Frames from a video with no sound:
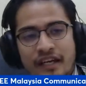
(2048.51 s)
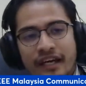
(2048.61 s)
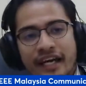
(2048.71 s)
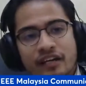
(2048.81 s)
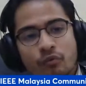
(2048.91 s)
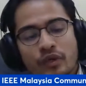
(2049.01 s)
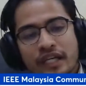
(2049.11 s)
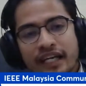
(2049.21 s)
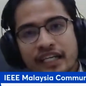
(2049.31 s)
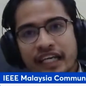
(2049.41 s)
and we
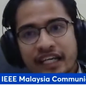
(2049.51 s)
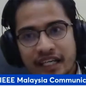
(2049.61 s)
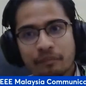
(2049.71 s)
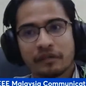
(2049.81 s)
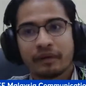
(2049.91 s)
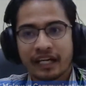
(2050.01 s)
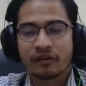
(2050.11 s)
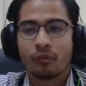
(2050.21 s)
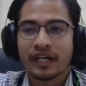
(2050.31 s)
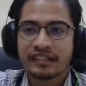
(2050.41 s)
can encrypt it back
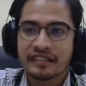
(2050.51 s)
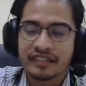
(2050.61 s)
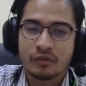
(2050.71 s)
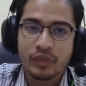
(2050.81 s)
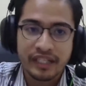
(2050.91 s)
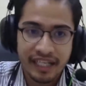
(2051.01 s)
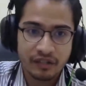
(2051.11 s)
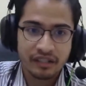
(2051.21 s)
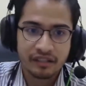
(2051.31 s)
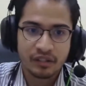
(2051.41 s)
once we are
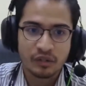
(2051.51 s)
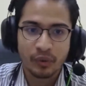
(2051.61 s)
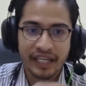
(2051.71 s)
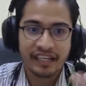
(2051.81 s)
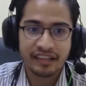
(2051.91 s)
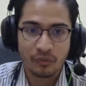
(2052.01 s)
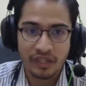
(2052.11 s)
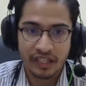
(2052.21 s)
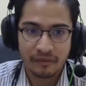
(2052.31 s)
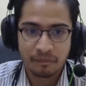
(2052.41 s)
done doing anything with it.